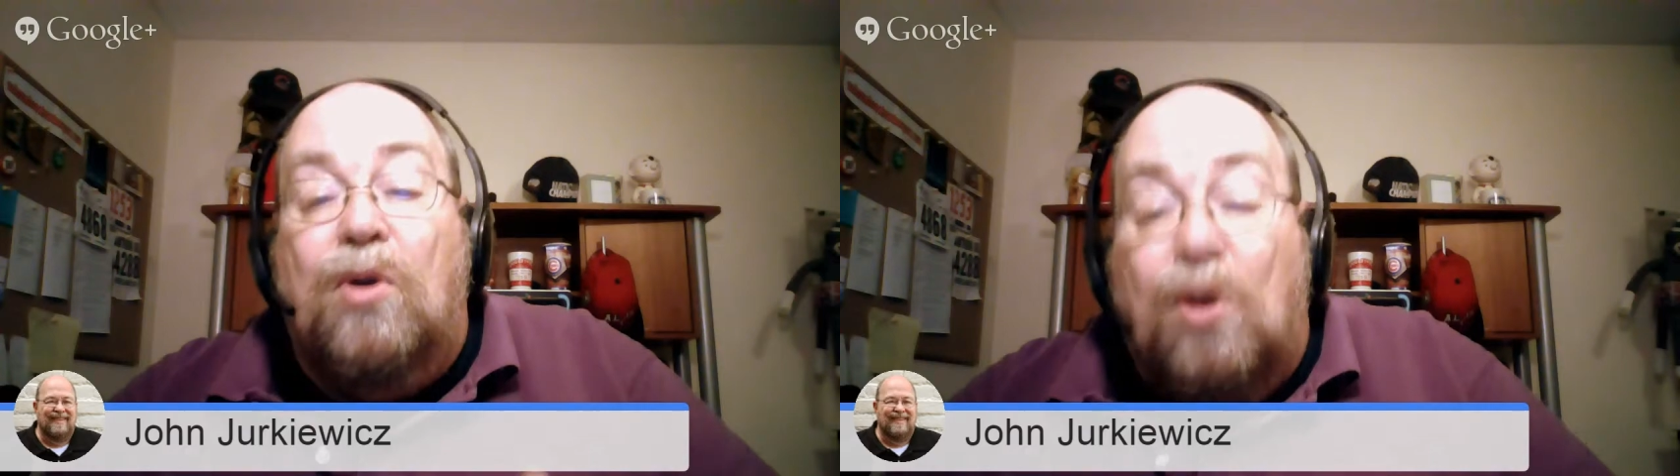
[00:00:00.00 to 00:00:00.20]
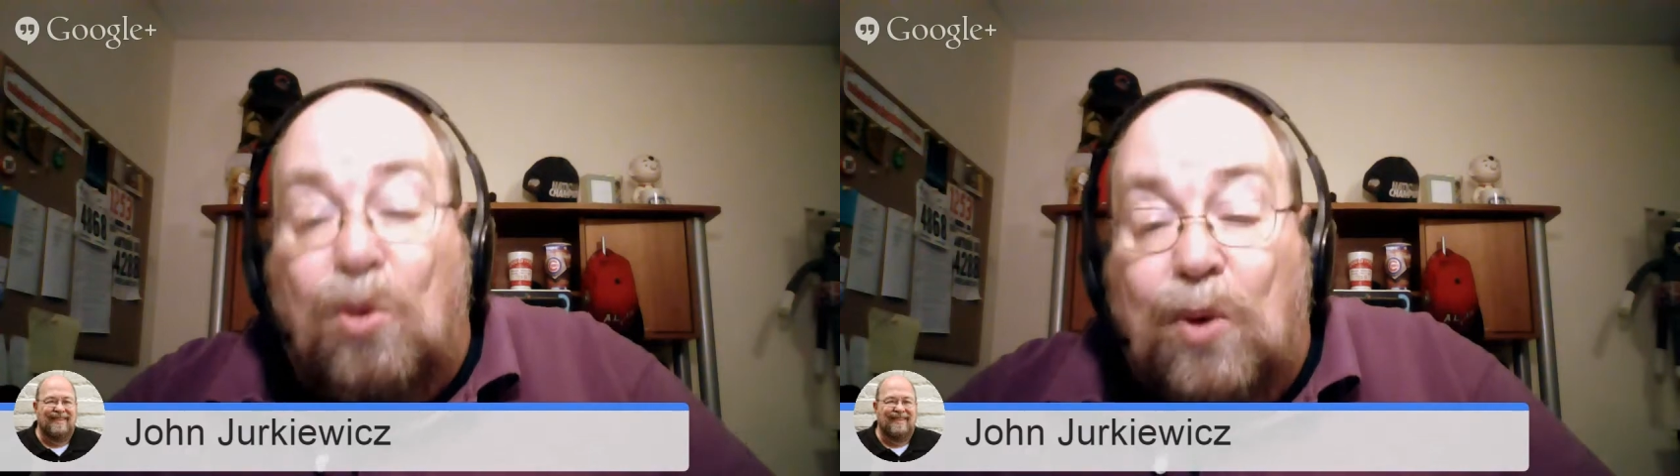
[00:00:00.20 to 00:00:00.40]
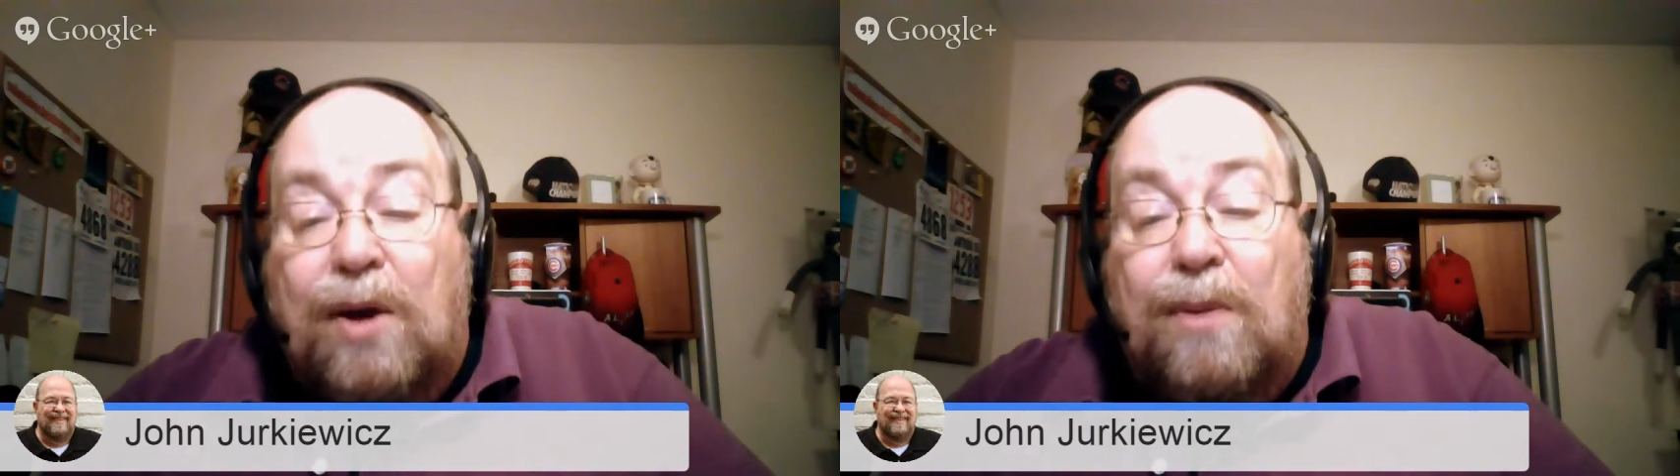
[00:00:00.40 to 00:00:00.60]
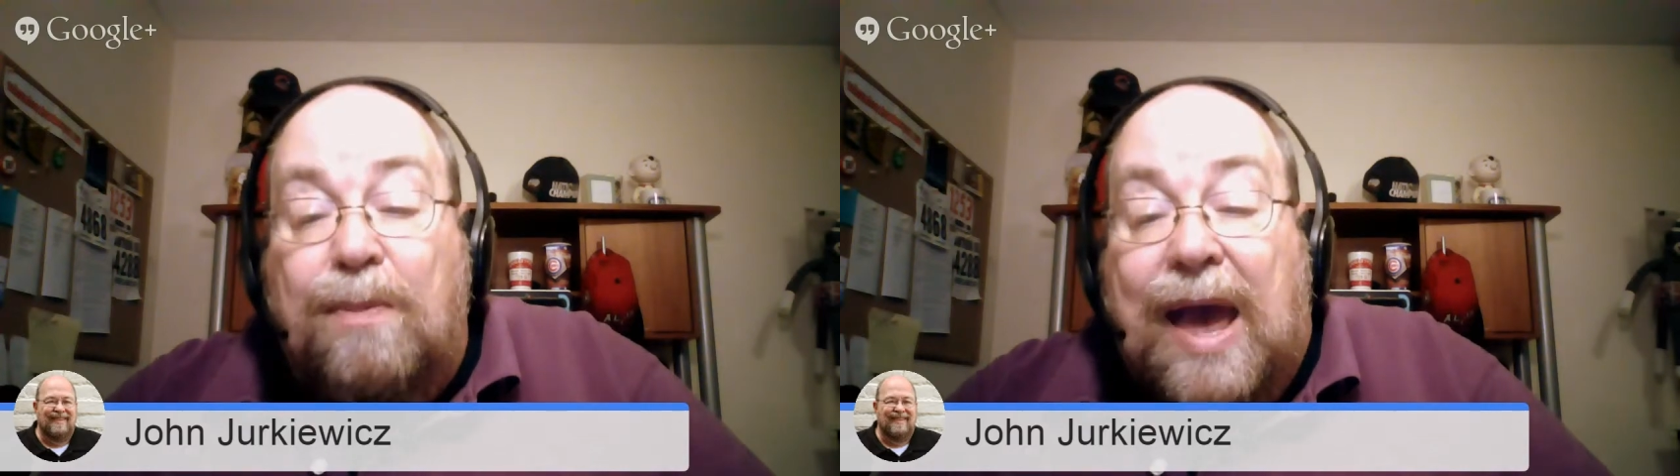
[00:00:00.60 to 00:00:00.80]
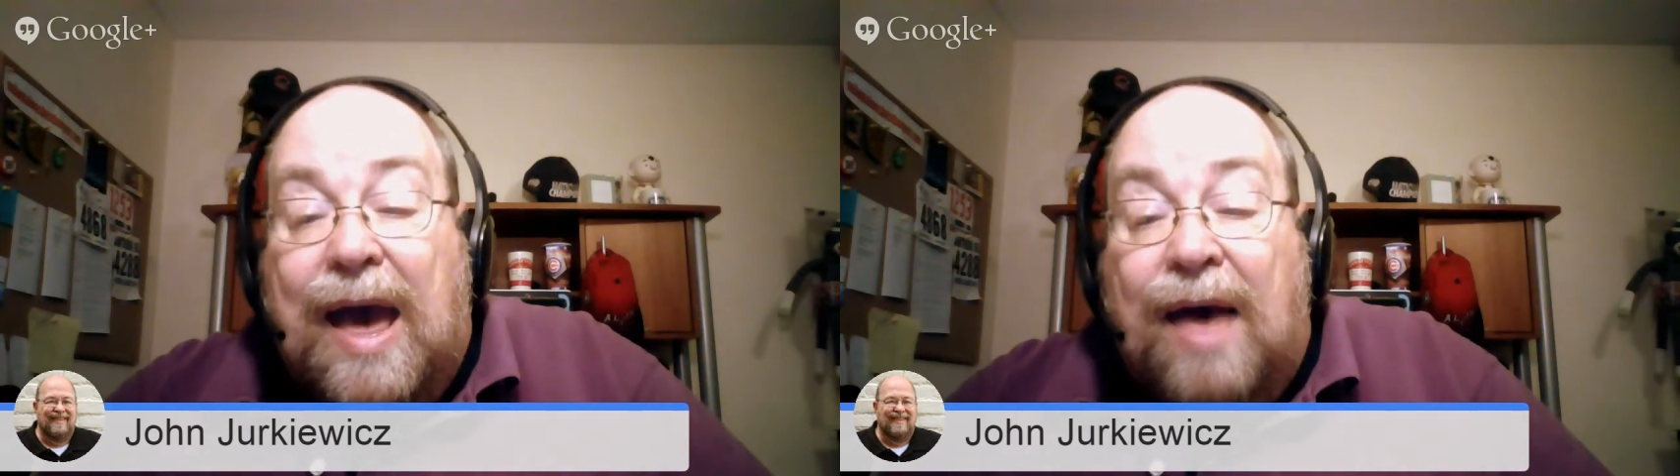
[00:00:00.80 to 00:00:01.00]
career
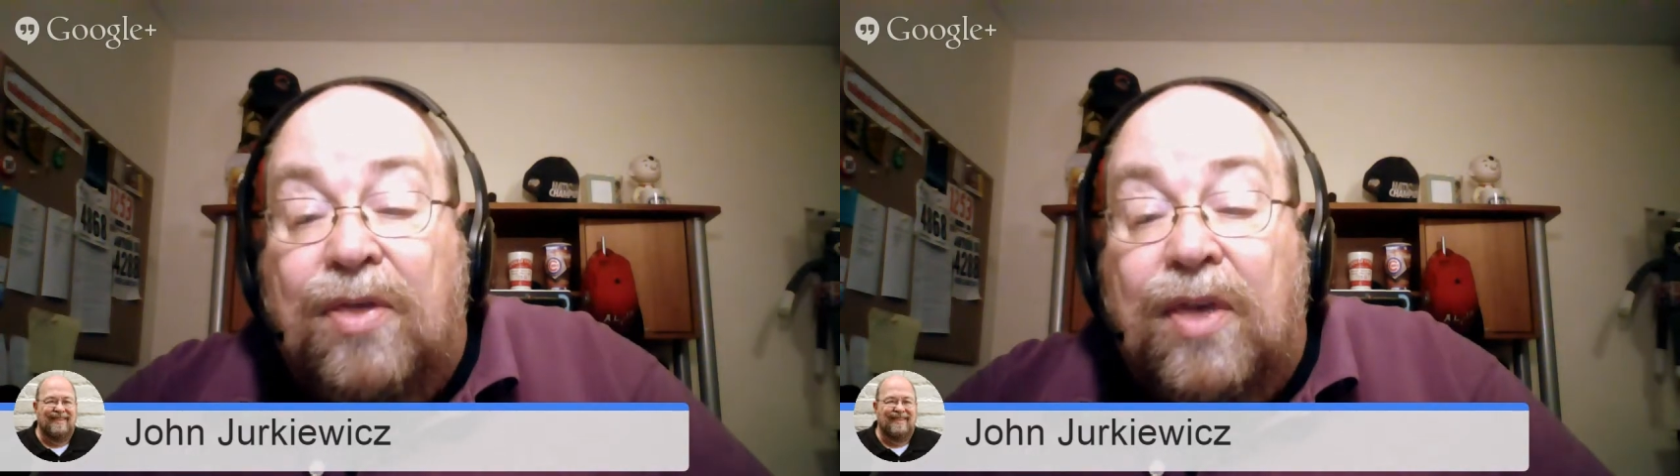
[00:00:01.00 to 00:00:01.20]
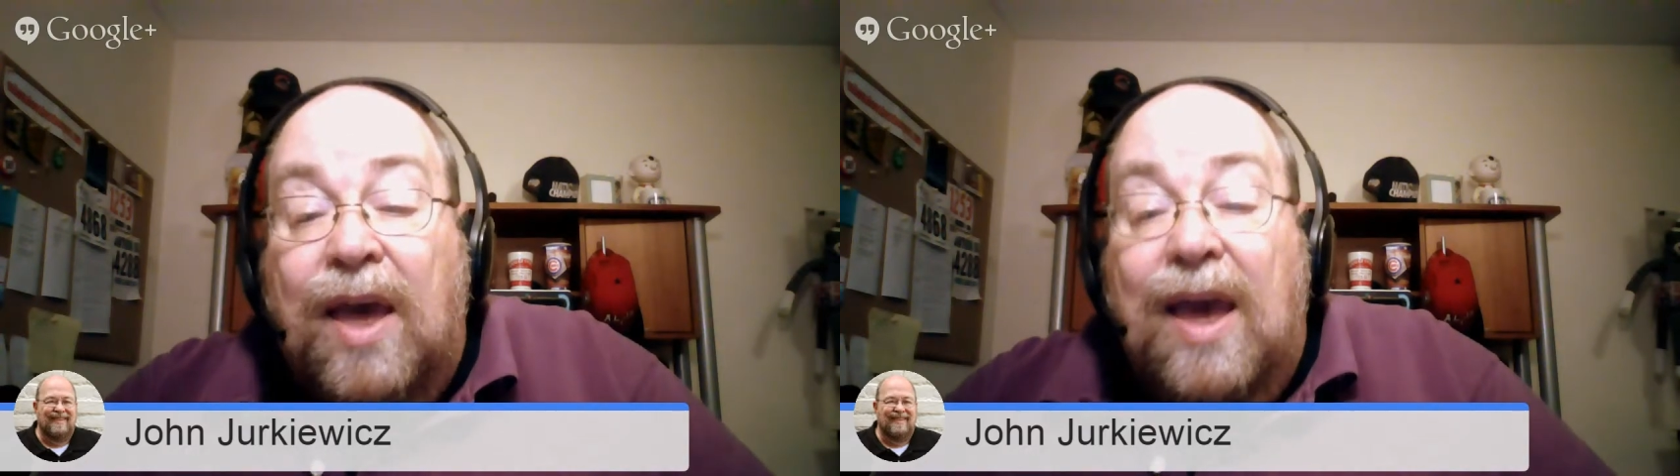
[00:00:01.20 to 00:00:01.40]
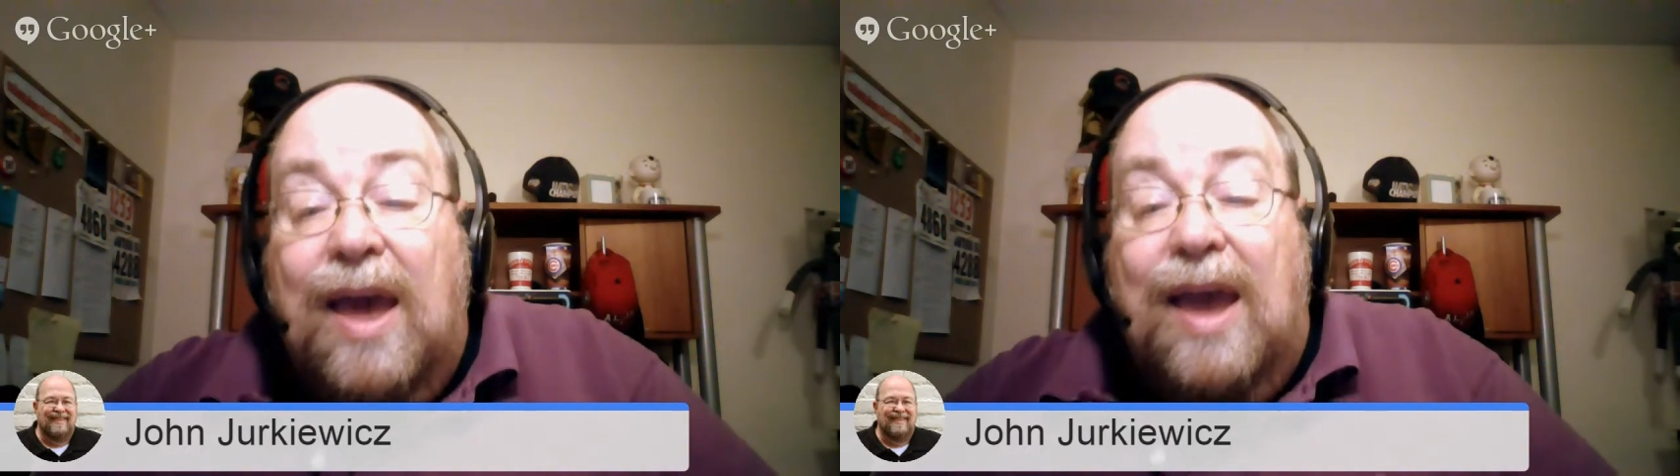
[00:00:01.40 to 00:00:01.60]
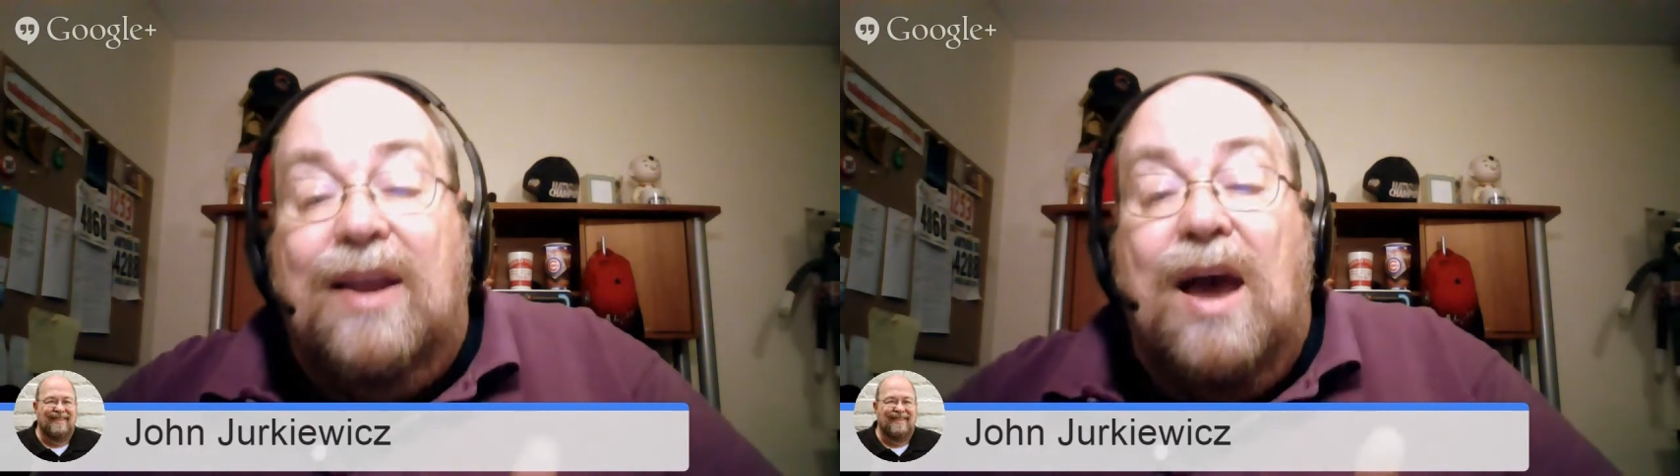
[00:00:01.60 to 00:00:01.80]
path, and